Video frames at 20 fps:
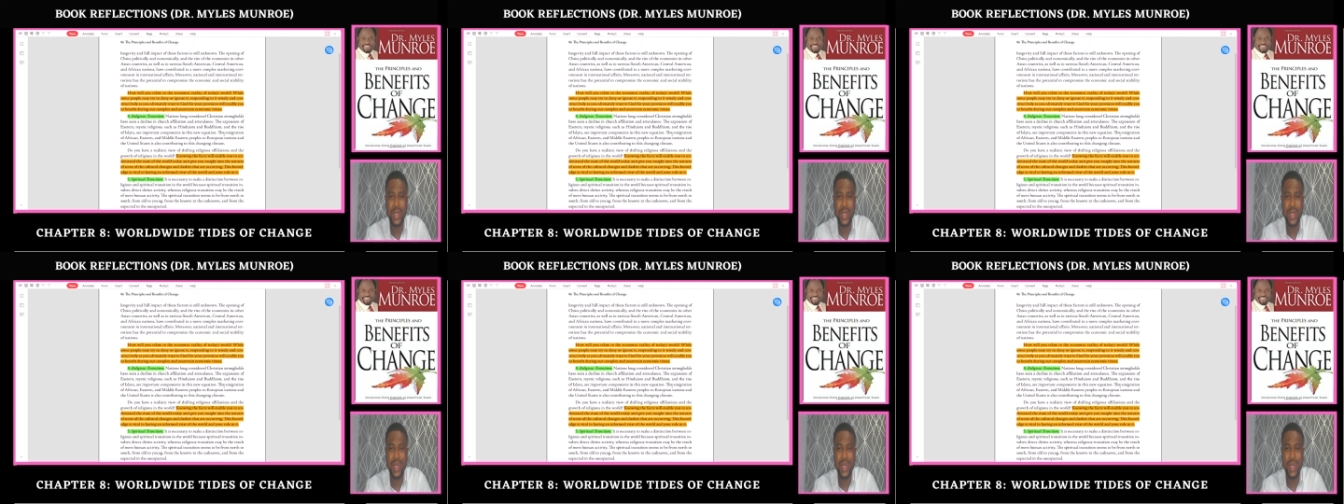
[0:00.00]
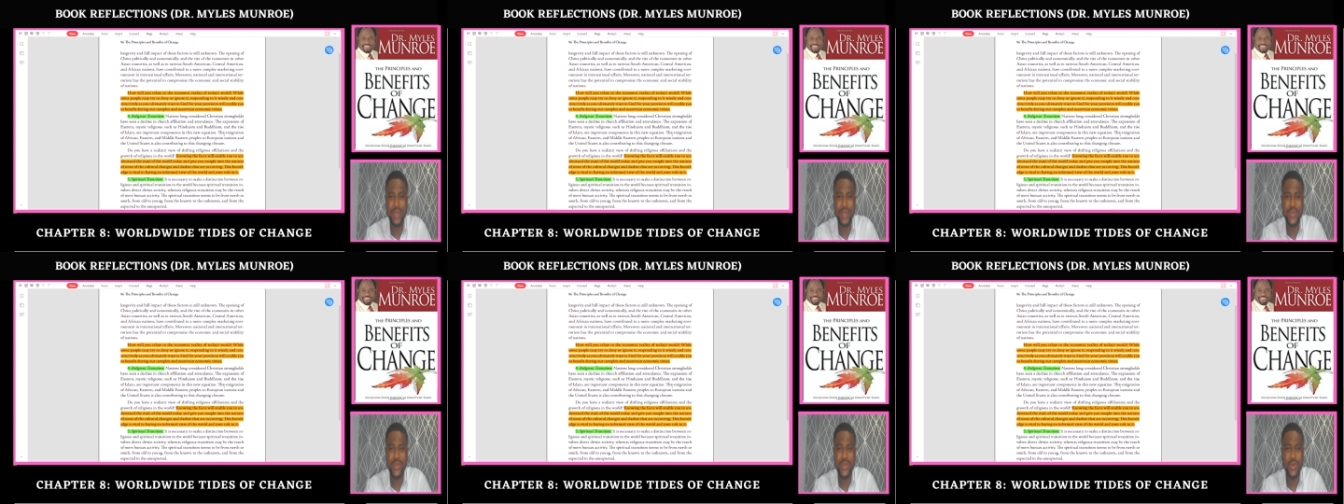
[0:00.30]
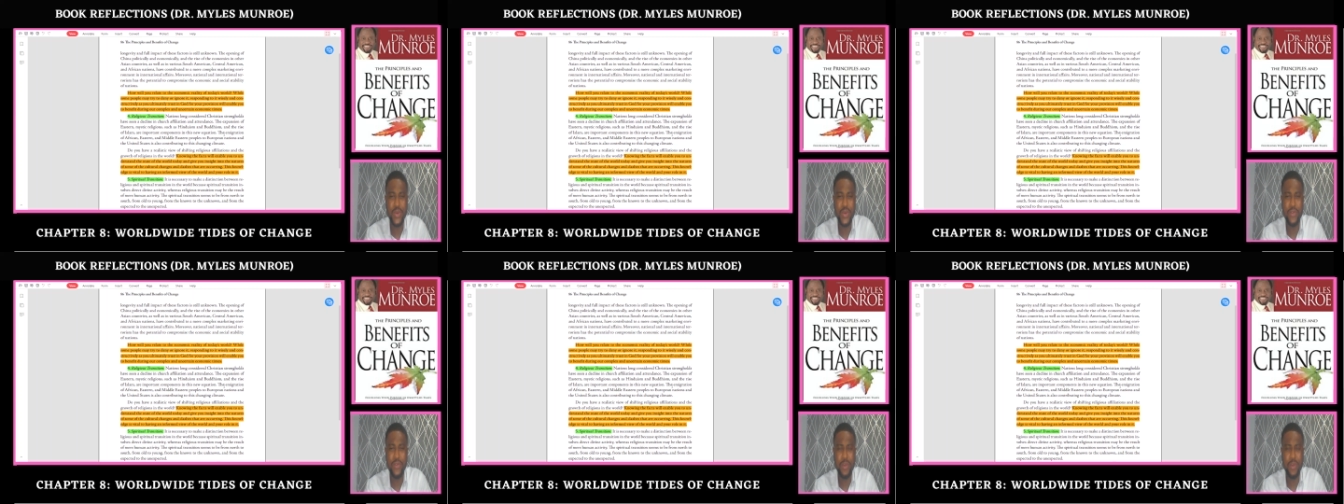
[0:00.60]
And
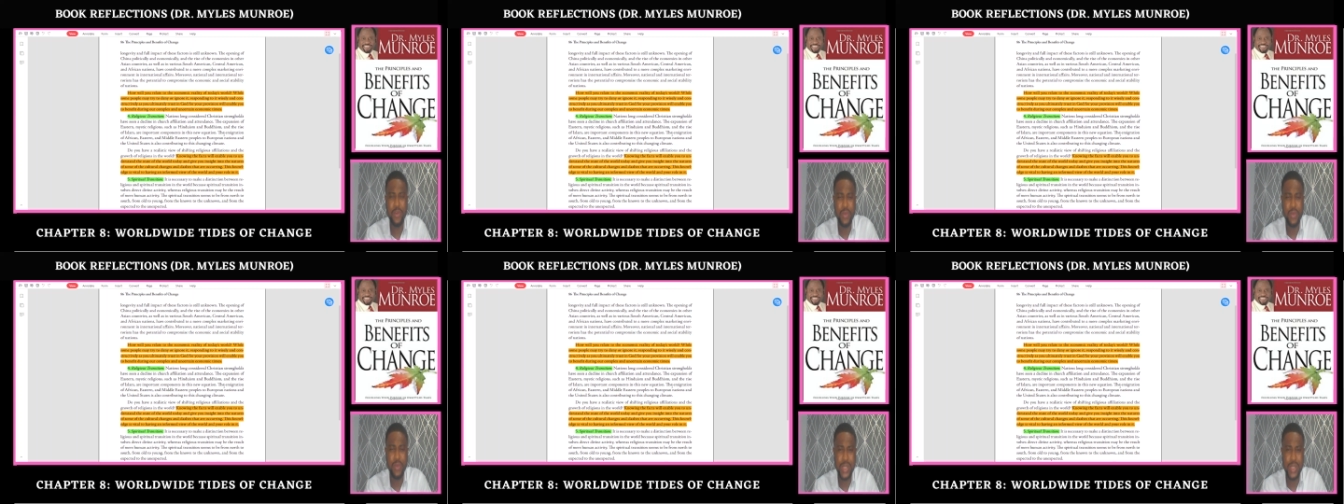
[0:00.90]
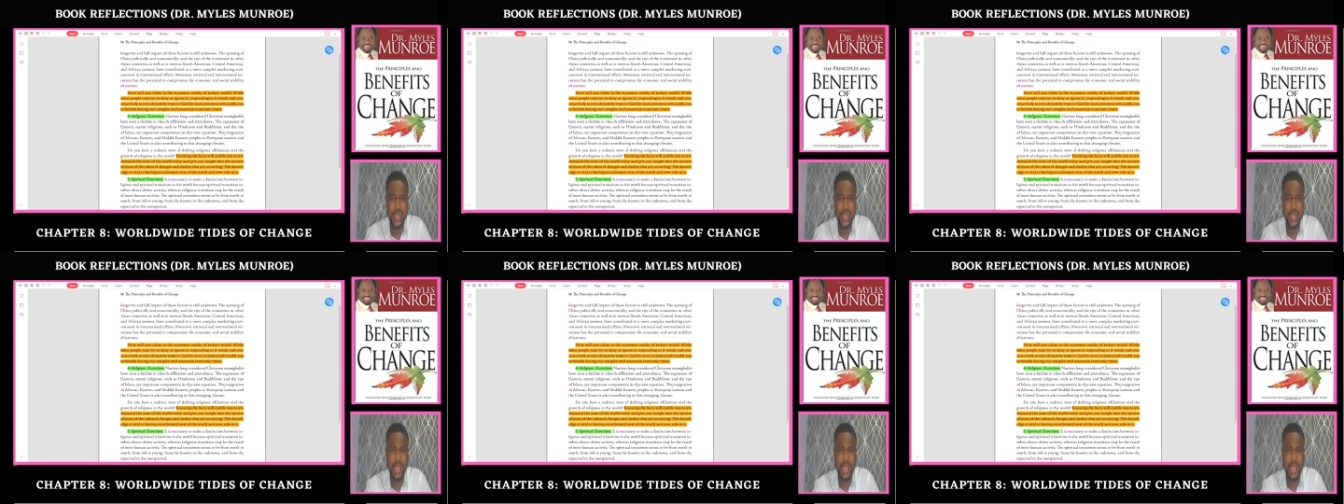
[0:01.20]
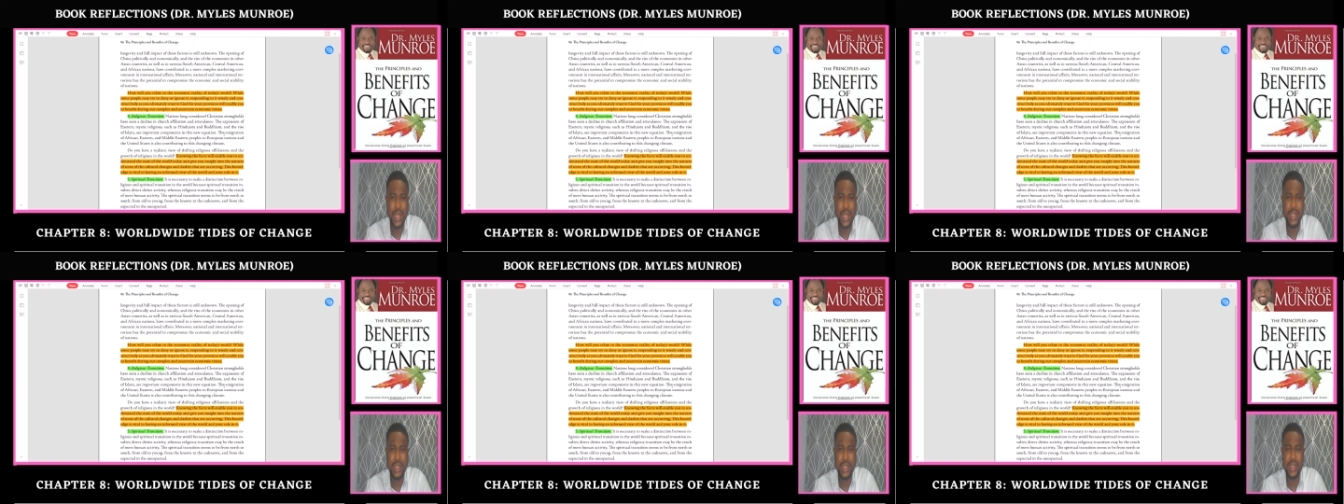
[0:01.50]
so from
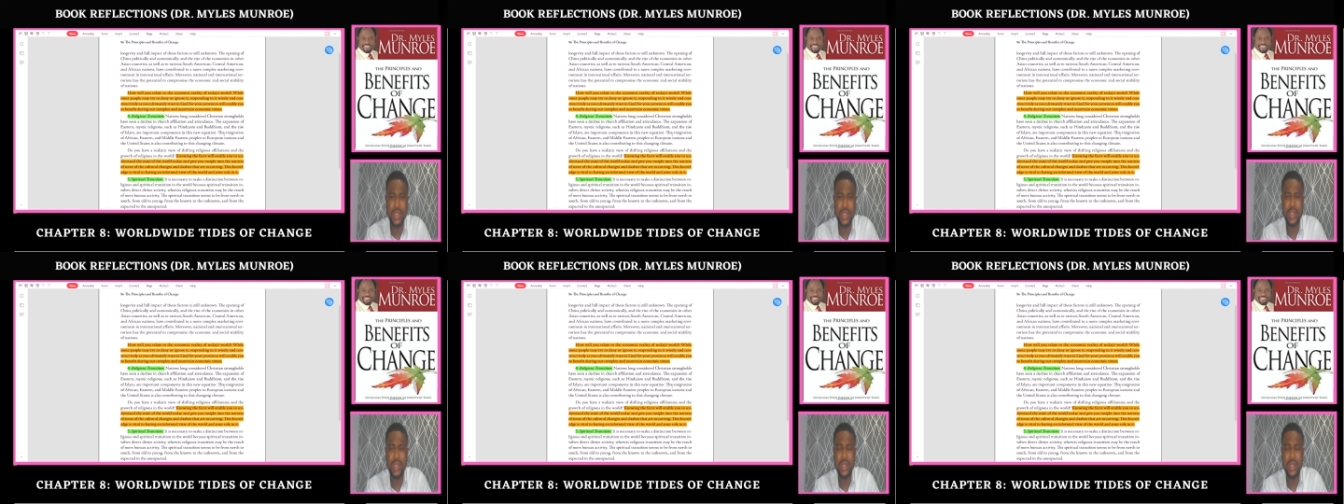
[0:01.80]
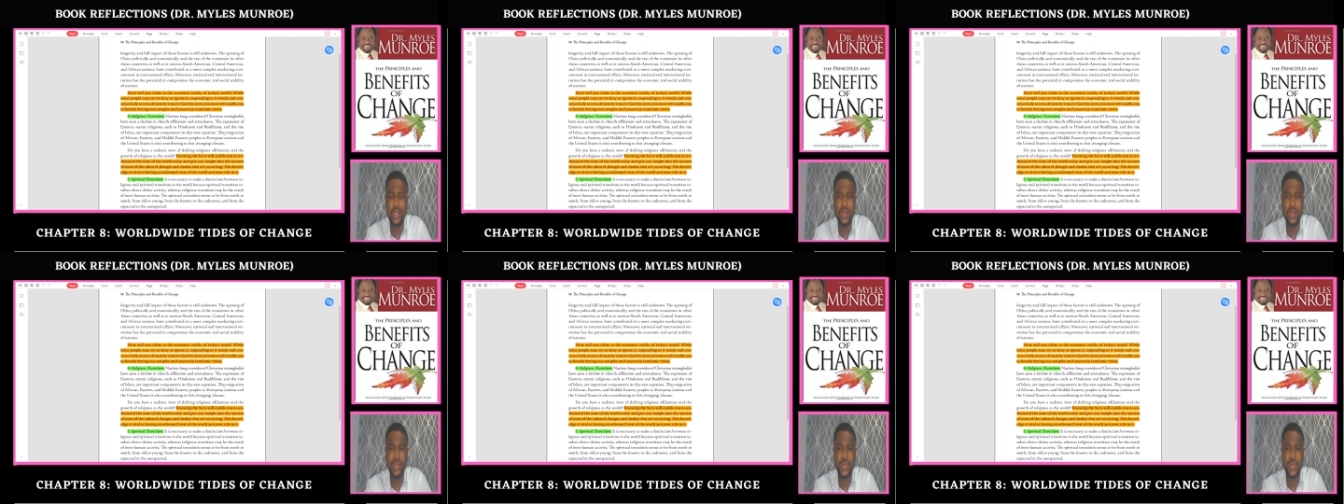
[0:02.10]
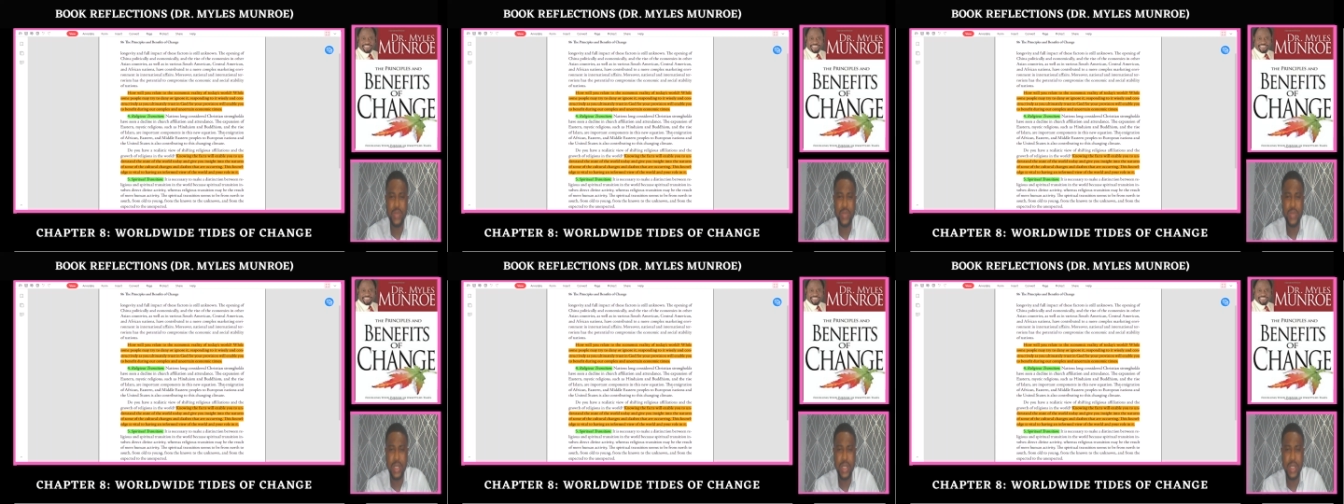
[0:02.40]
Christianity
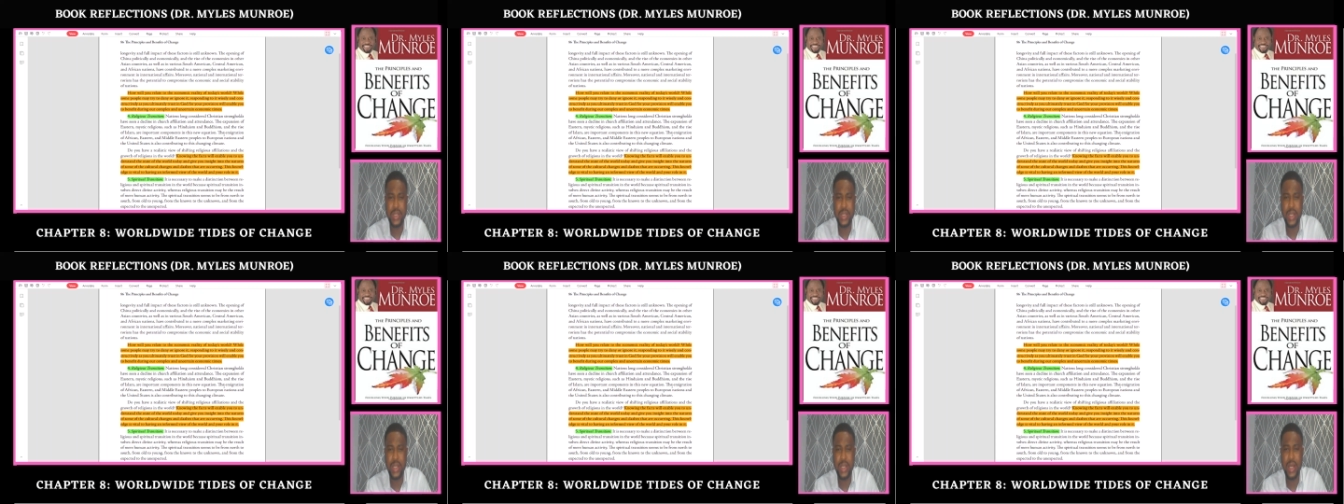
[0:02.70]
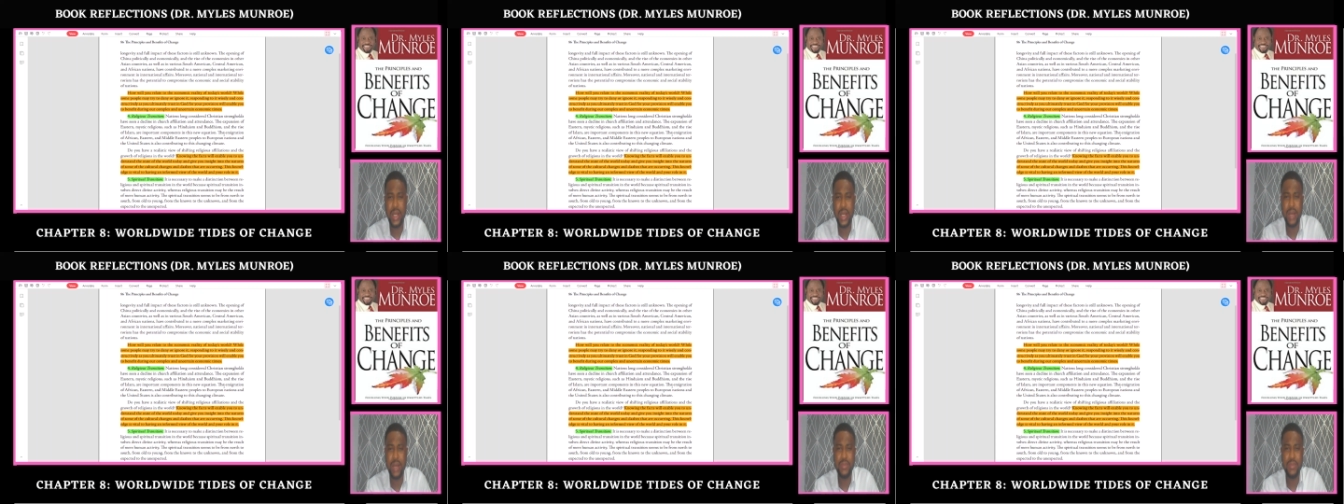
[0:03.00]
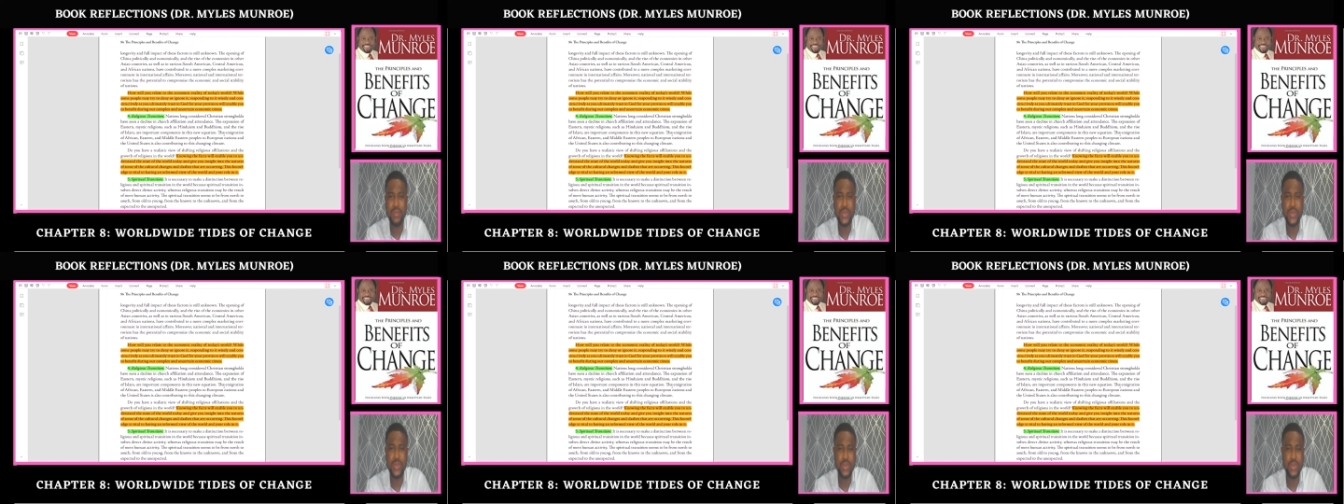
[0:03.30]
to Islam
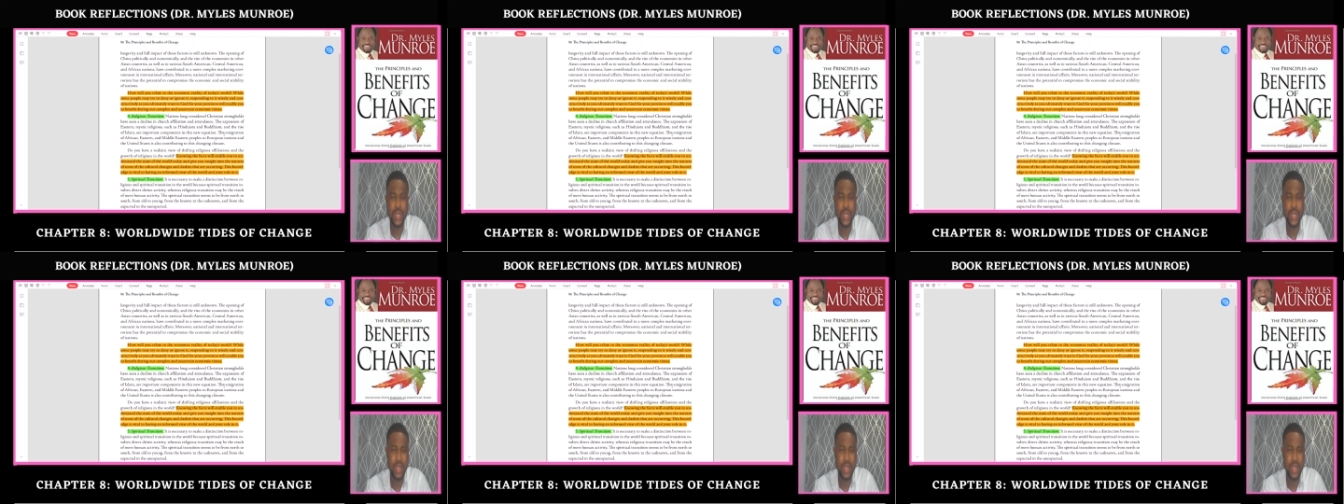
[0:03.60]
to